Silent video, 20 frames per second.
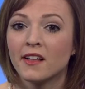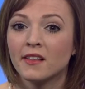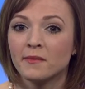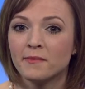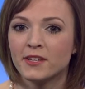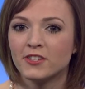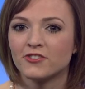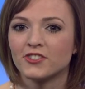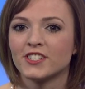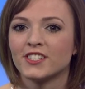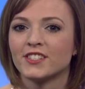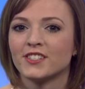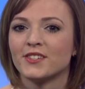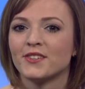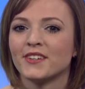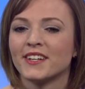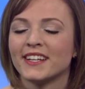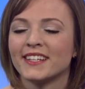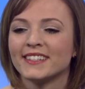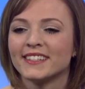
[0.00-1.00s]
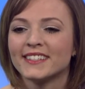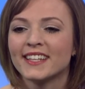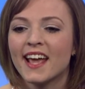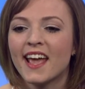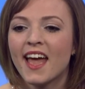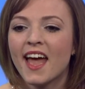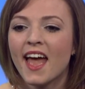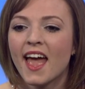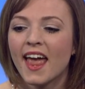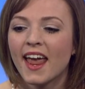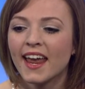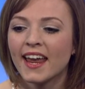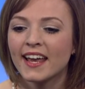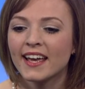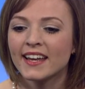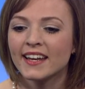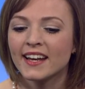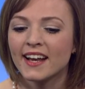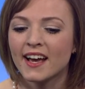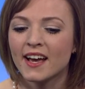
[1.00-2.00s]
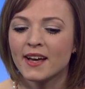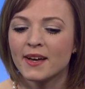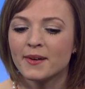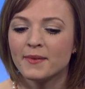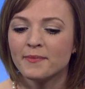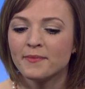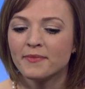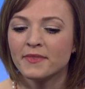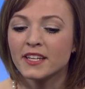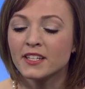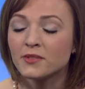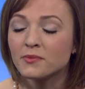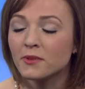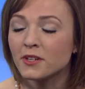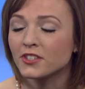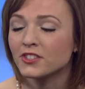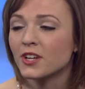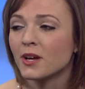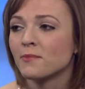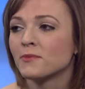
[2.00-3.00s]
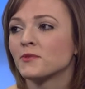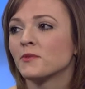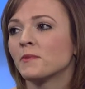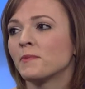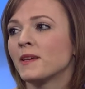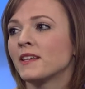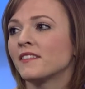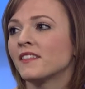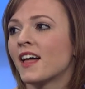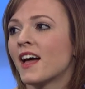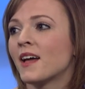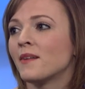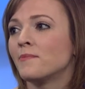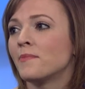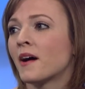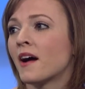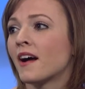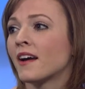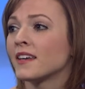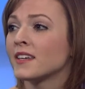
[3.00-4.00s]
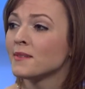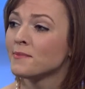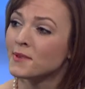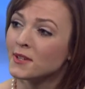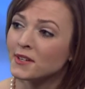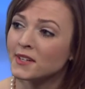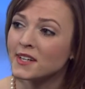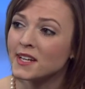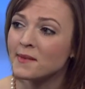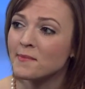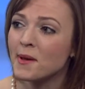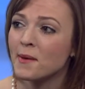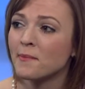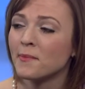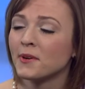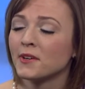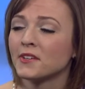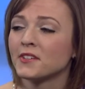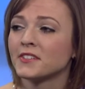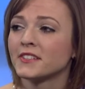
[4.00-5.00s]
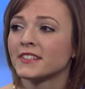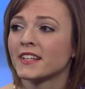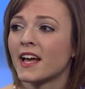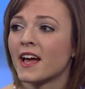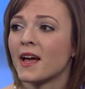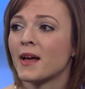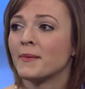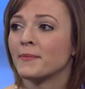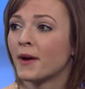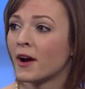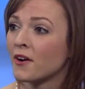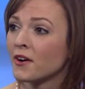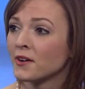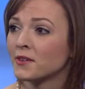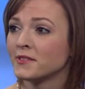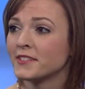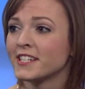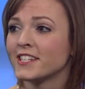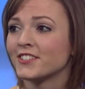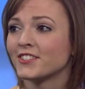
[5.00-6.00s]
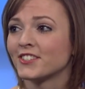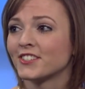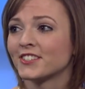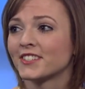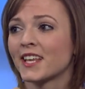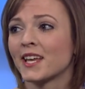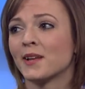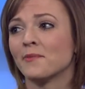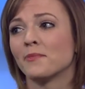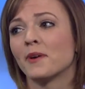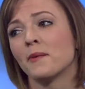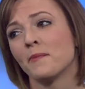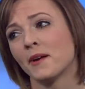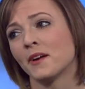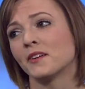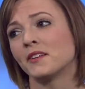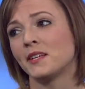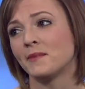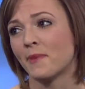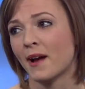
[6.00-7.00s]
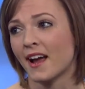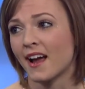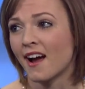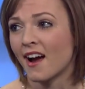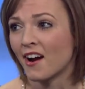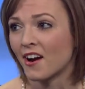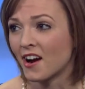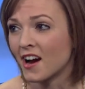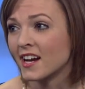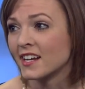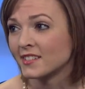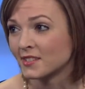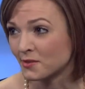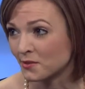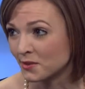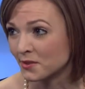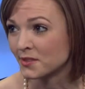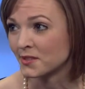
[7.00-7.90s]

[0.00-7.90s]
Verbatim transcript: elementary students and um, these workshops will be led by community members, um, our own teachers, and primarily by our high school